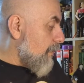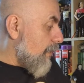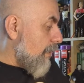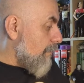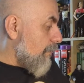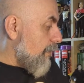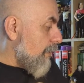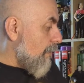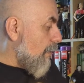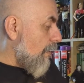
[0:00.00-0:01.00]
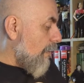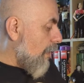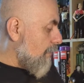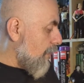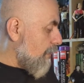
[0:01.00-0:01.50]
and everything,
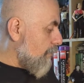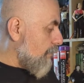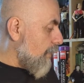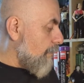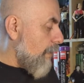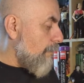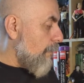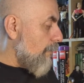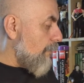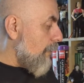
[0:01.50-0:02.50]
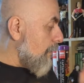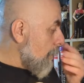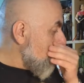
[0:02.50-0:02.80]
I think it's really well worth it.